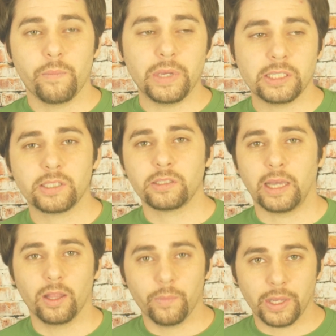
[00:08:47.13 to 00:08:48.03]
be
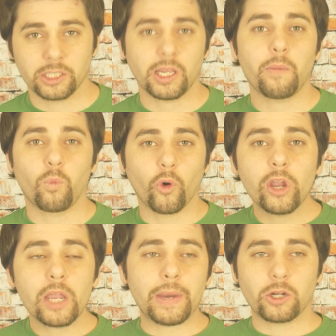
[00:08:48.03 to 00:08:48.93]
celibate, stop
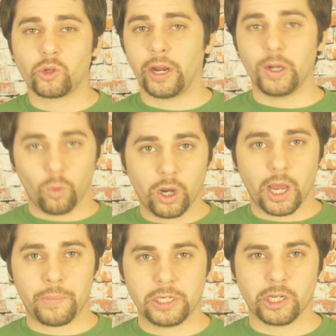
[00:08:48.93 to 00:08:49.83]
worrying about trying to
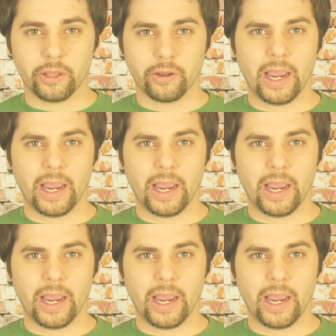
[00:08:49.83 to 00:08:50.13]
one-up each other,